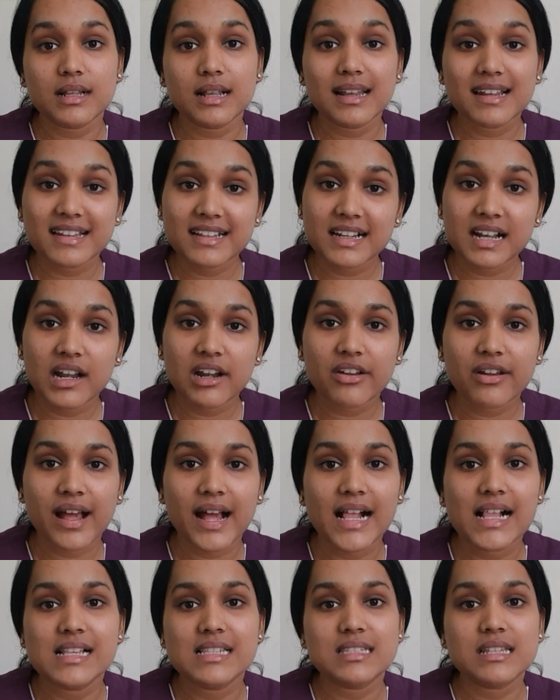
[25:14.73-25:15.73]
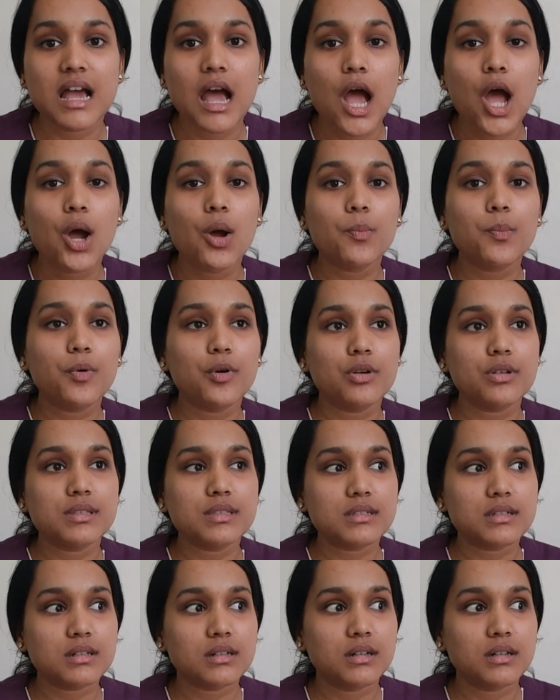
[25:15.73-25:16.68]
clinical trials, post